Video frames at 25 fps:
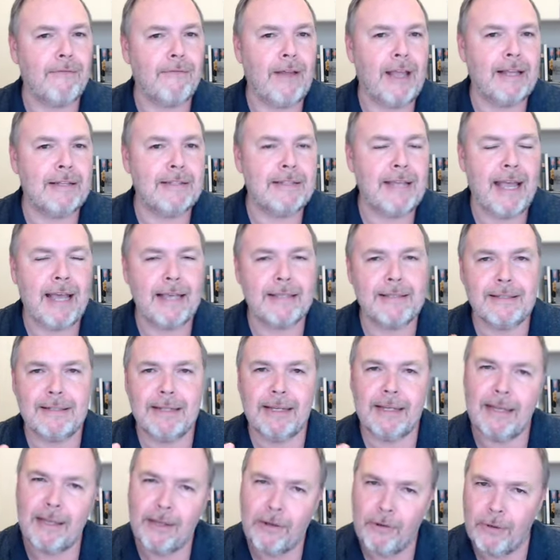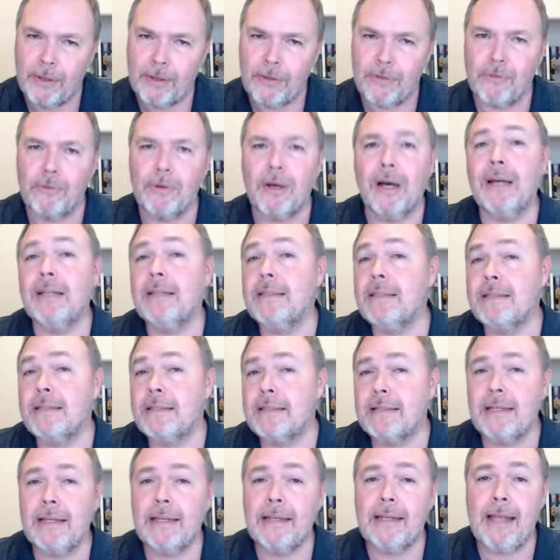Fantastic and going through
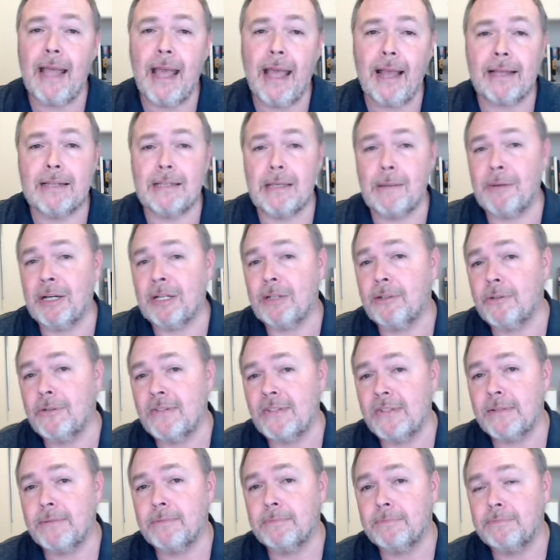Unseen Academicals.